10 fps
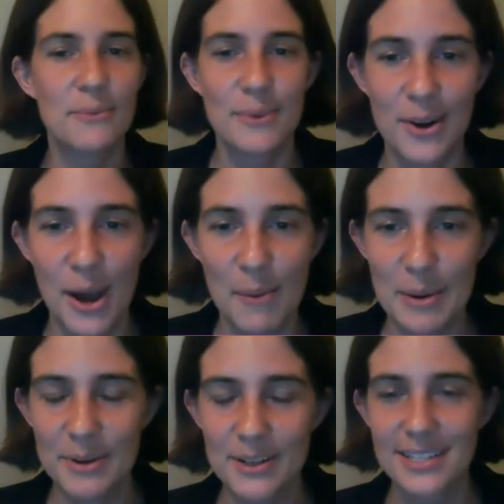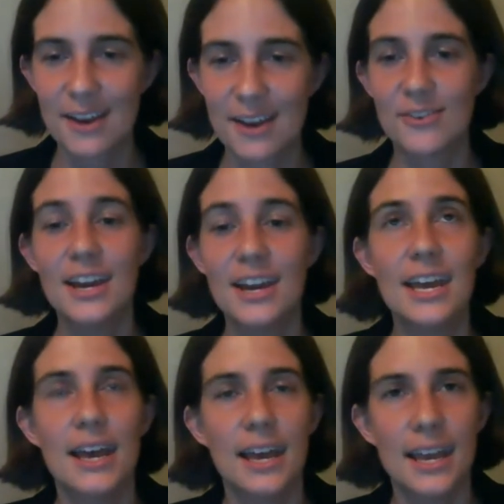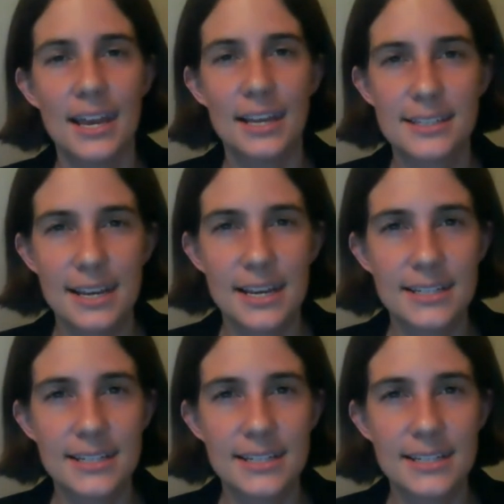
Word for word: even want to know how many books I own. Is it a